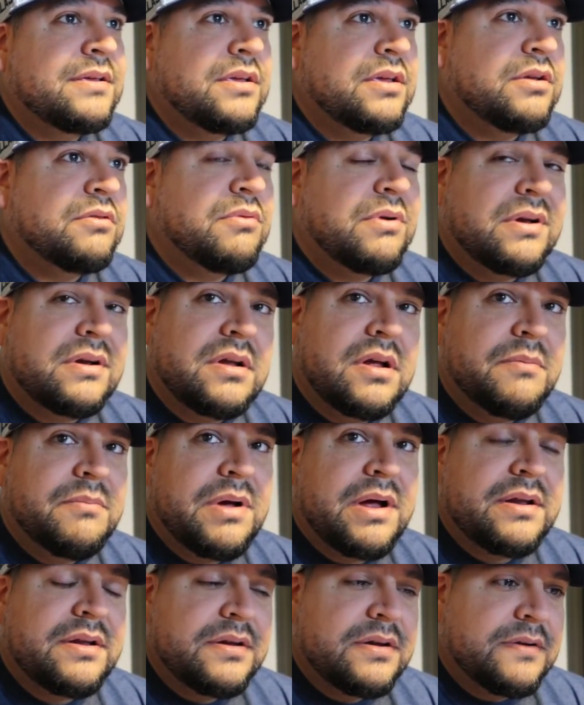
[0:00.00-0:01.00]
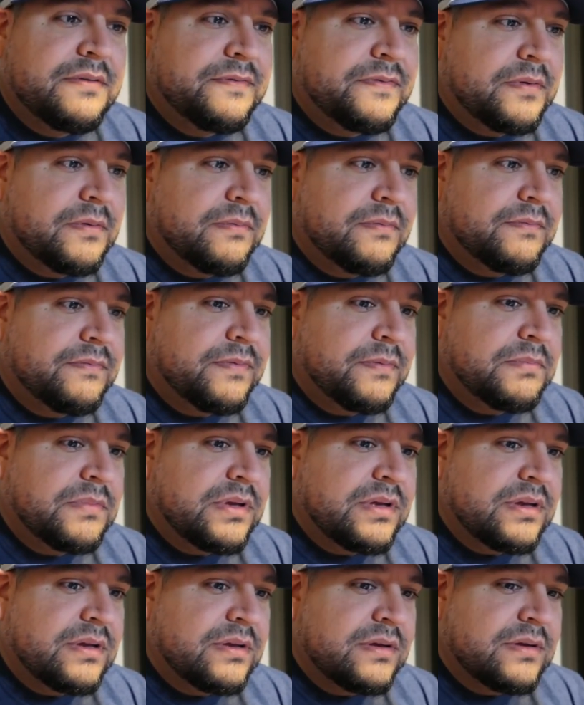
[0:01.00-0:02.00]
you don't want to come out here from
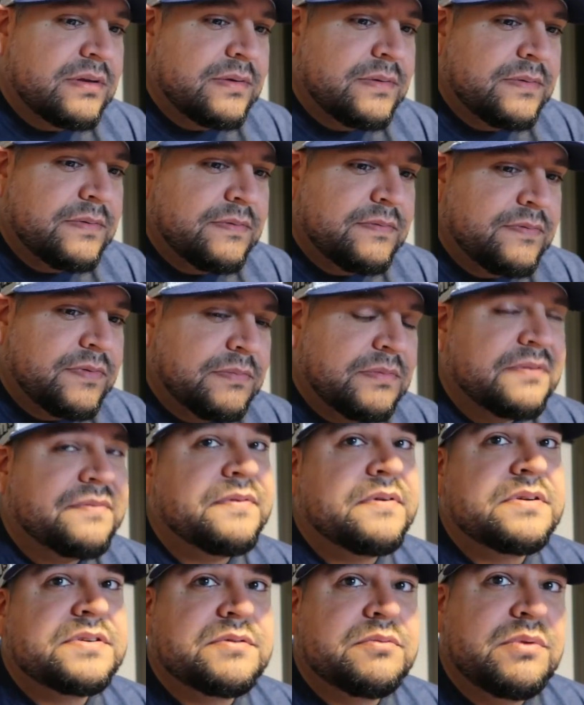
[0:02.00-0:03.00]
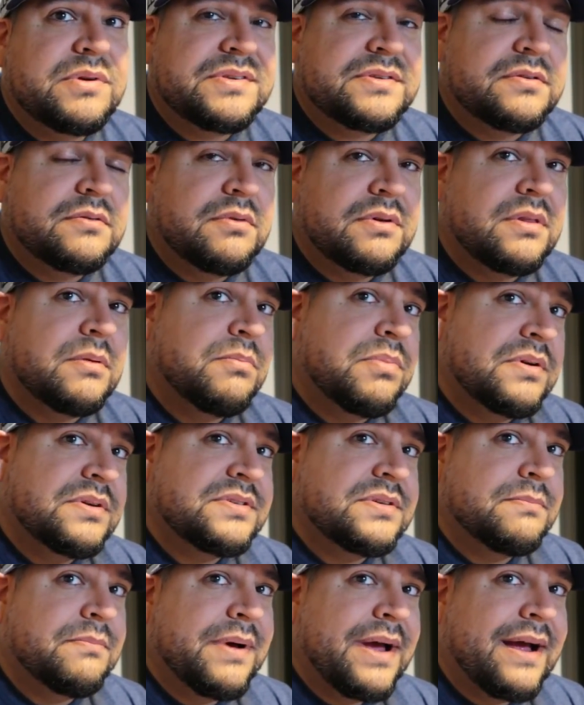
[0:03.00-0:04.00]
the first whistle with a
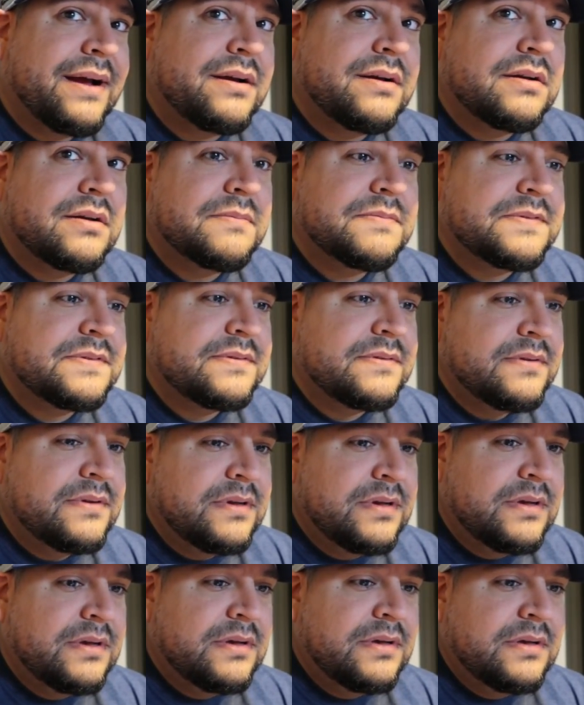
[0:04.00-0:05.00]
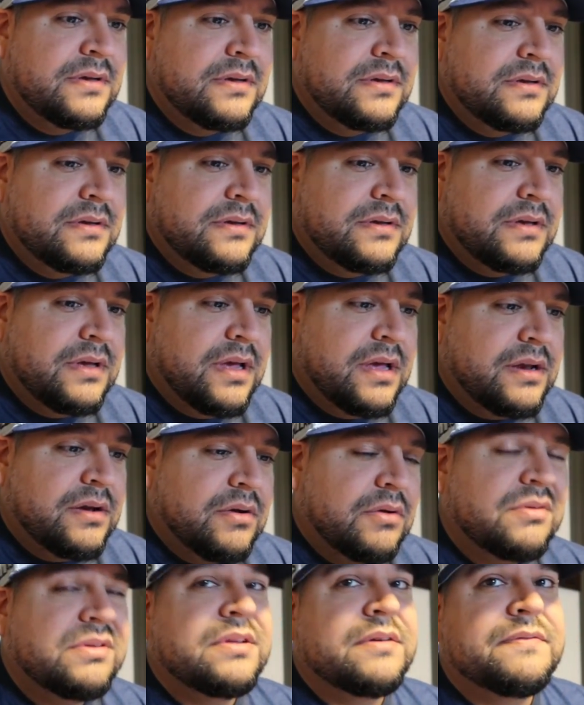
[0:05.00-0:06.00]
bunch of backups and
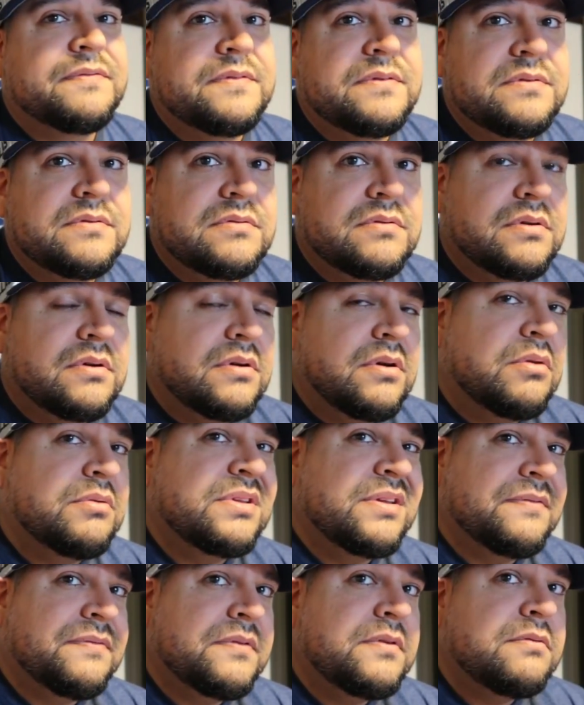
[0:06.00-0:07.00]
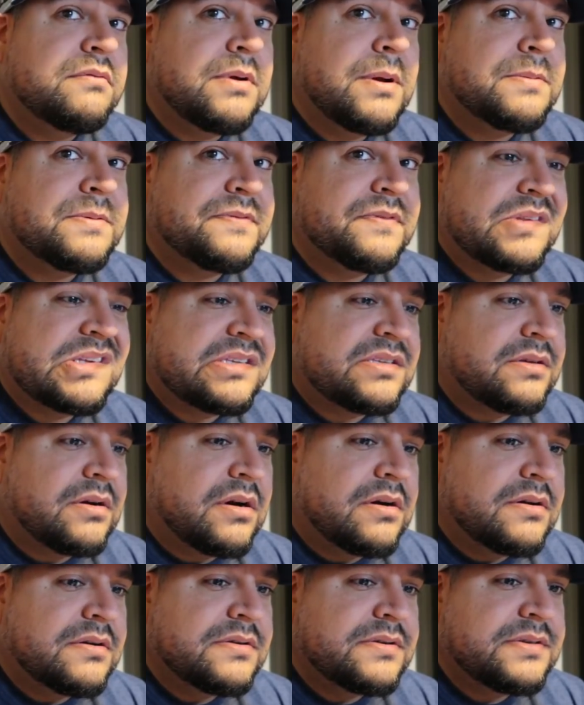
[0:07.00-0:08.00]
only a few reps for the
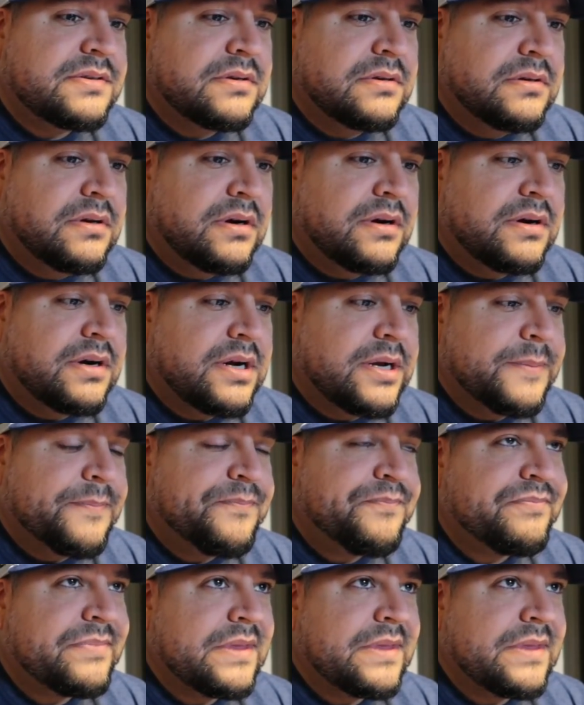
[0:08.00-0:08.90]
starters, all right?